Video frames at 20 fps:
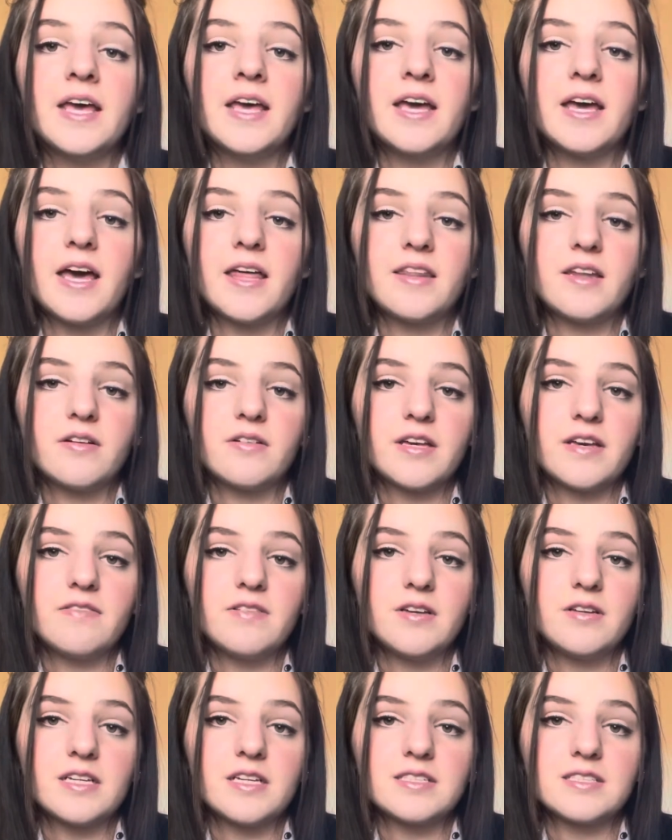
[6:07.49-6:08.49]
and then it'll give you a
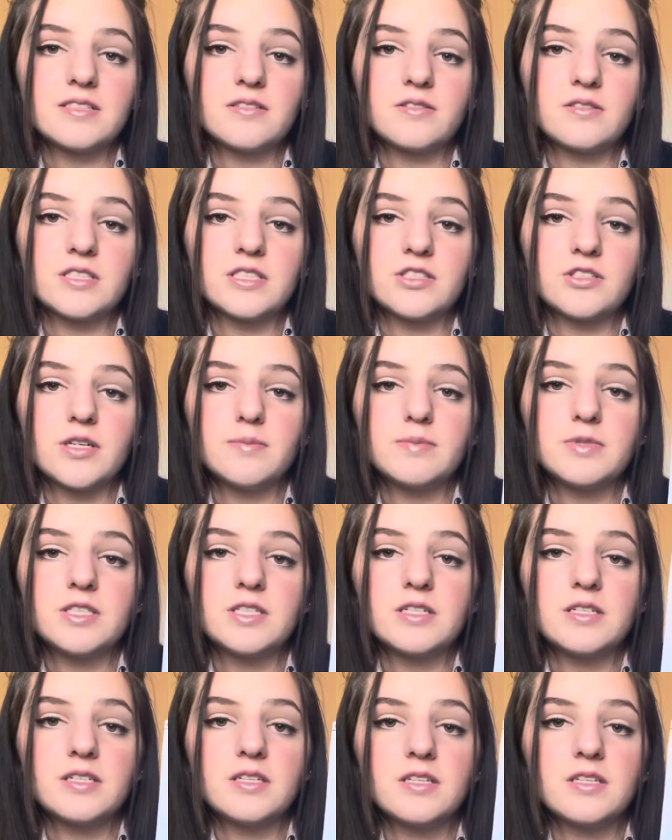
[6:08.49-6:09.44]
nice little description.